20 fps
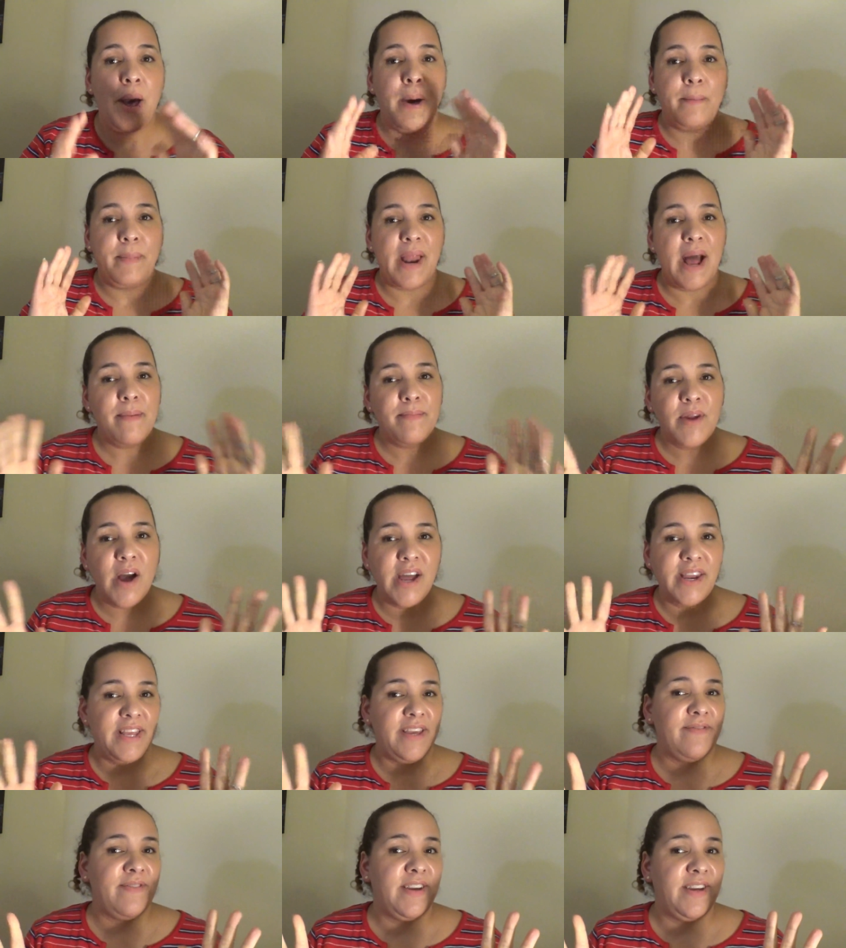But I'm not
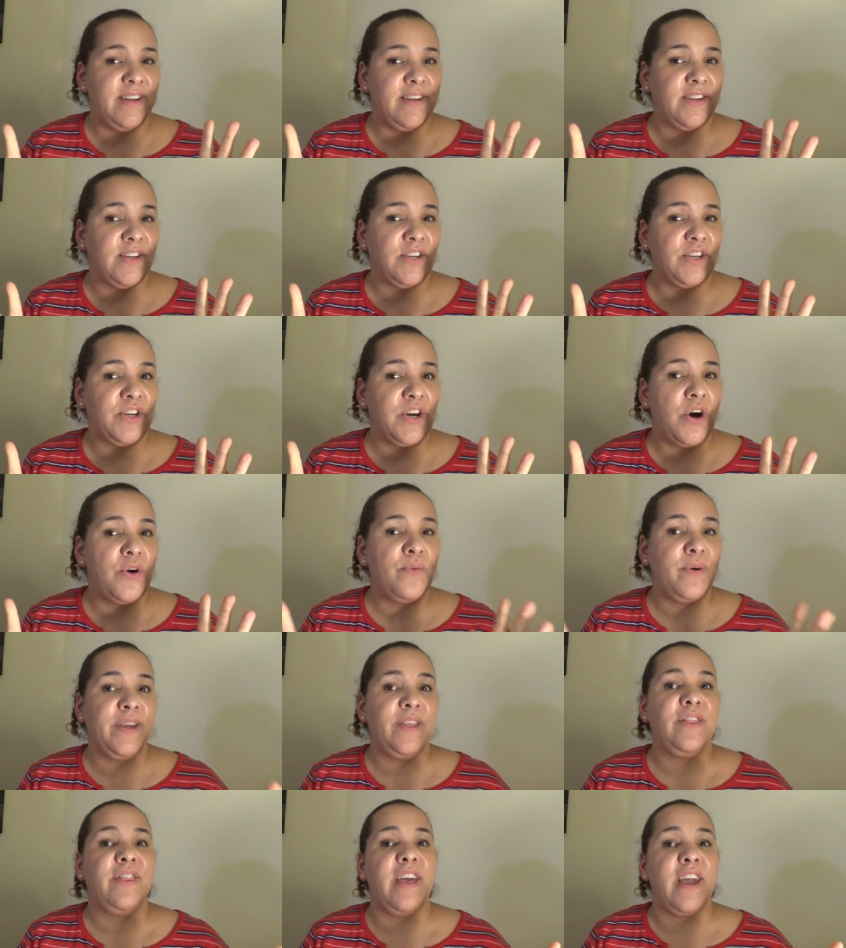even
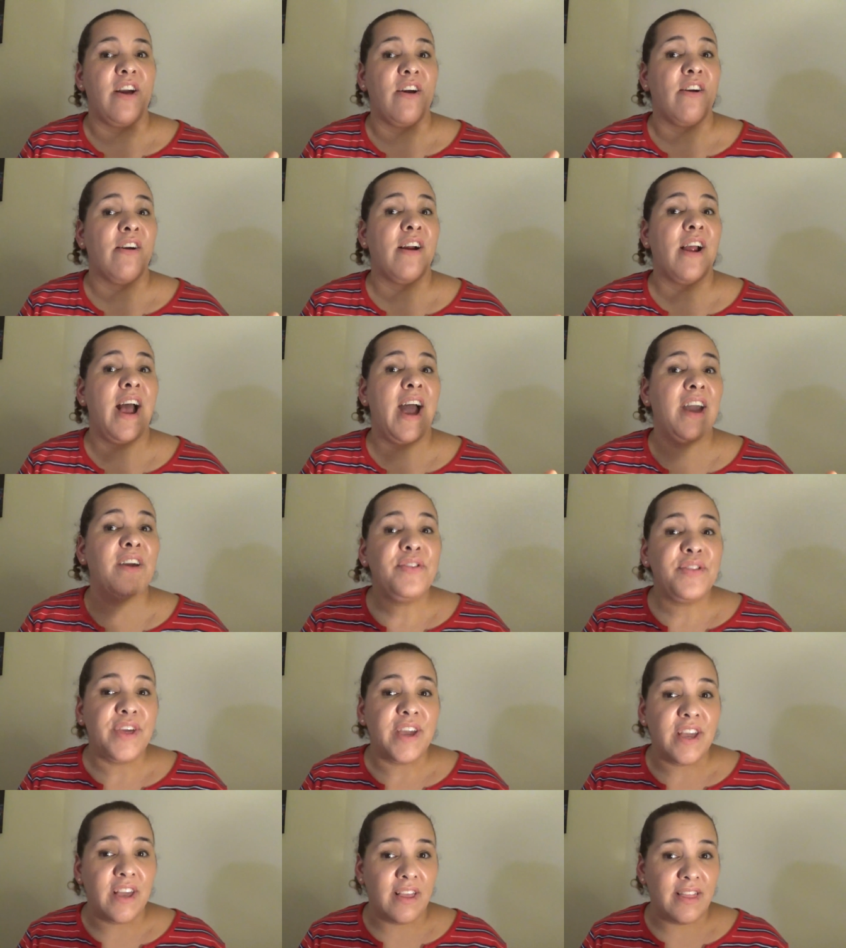going there. I
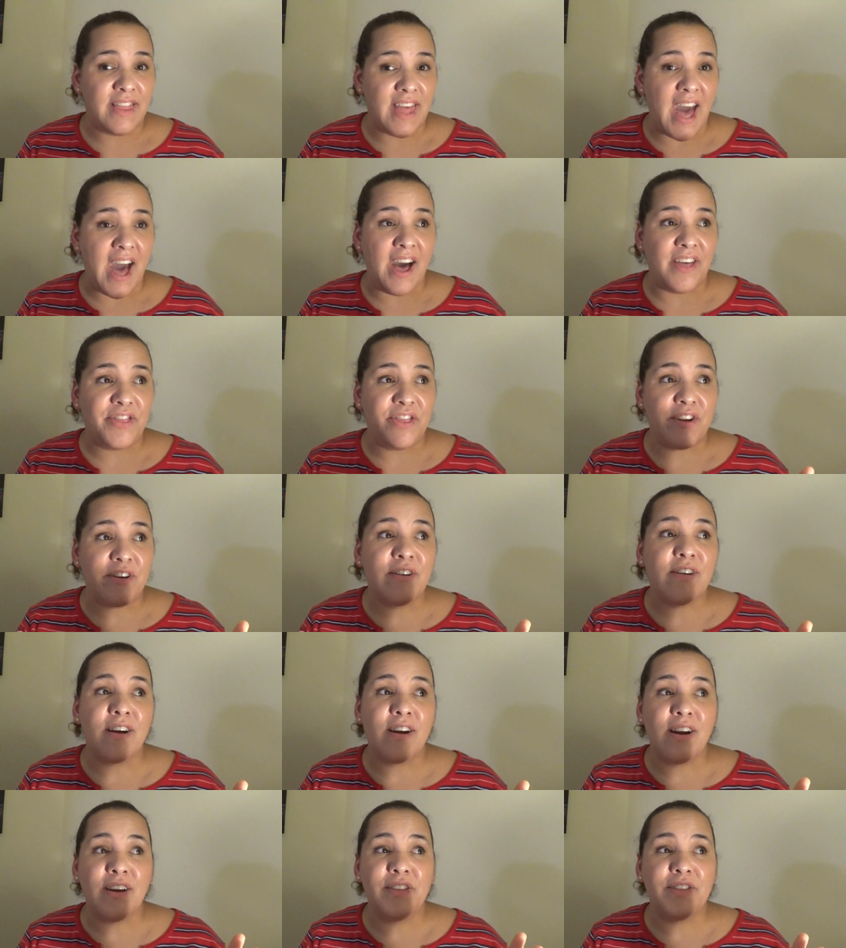think that there
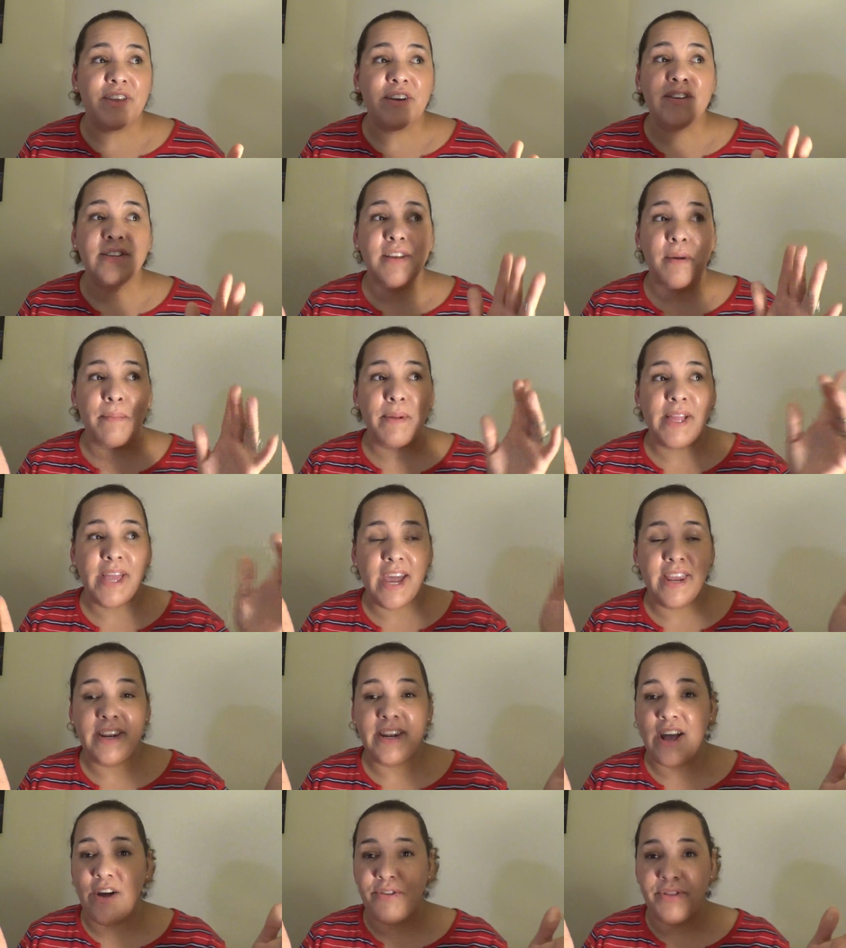are there's a
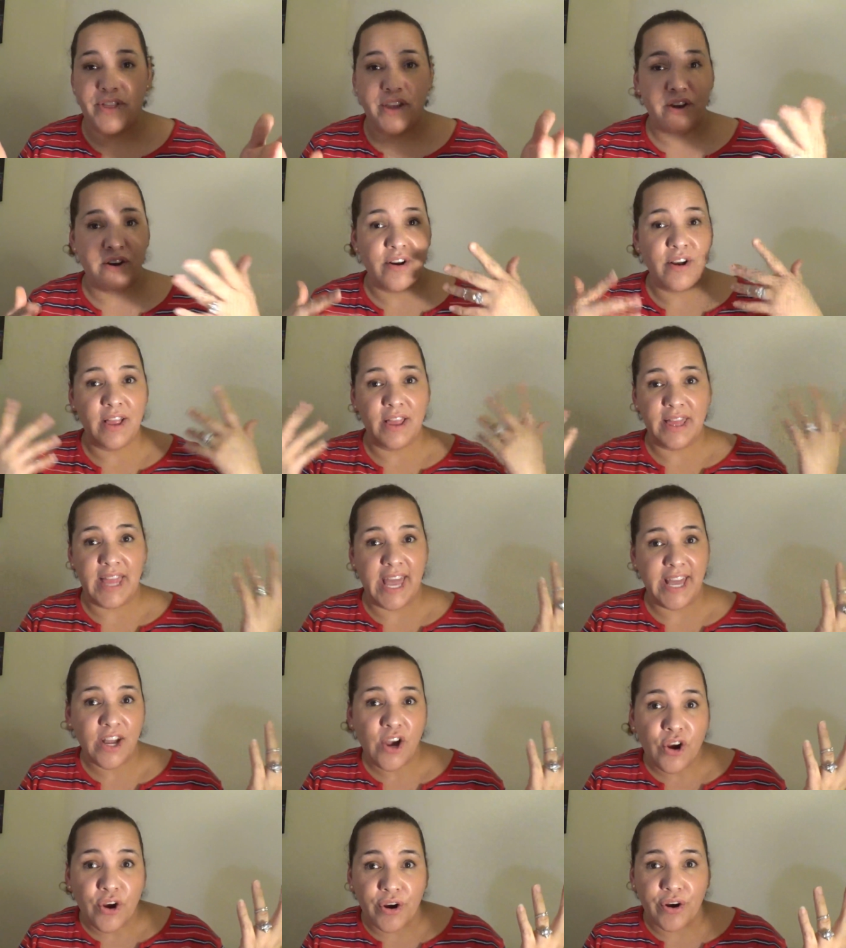planet out there
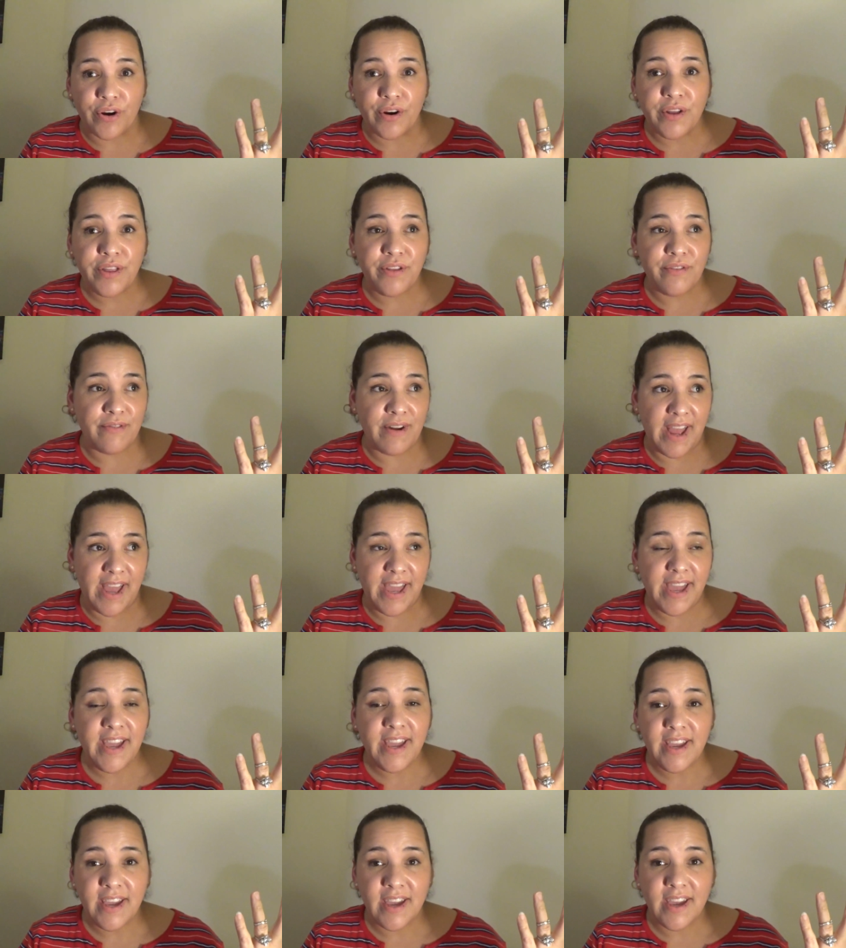like Earth,
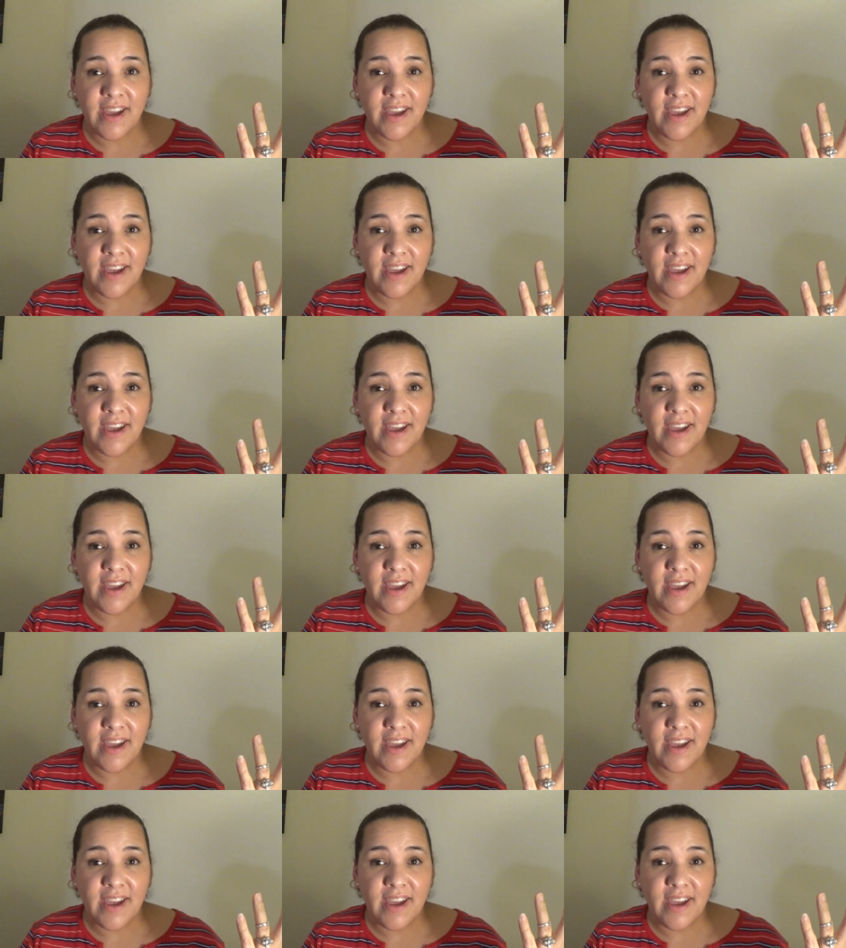right?